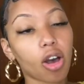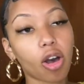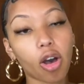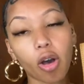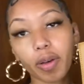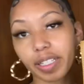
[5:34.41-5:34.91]

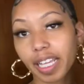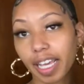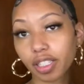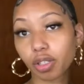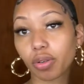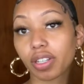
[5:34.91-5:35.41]
oh it
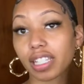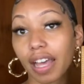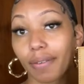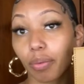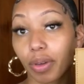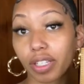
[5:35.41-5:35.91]
takes two to
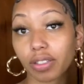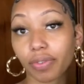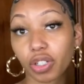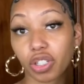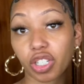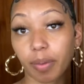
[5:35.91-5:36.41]
seven weeks
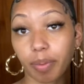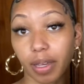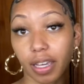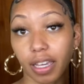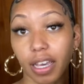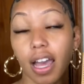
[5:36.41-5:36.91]
for
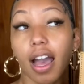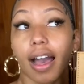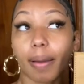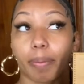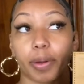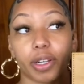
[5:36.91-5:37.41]
shipping
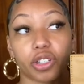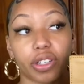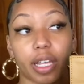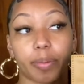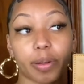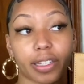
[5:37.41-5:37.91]
i'm pretty sure
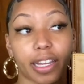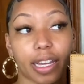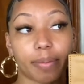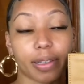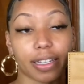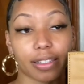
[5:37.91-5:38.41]
they put
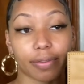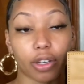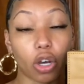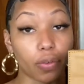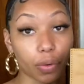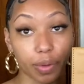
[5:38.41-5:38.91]
that because of
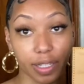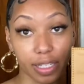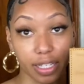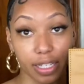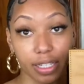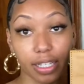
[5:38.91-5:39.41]
covid
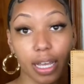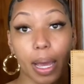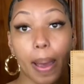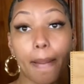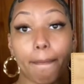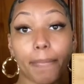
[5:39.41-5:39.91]
reasons
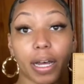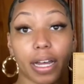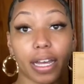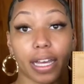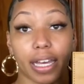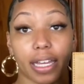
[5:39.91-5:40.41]

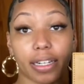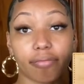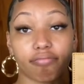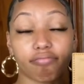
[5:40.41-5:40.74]
but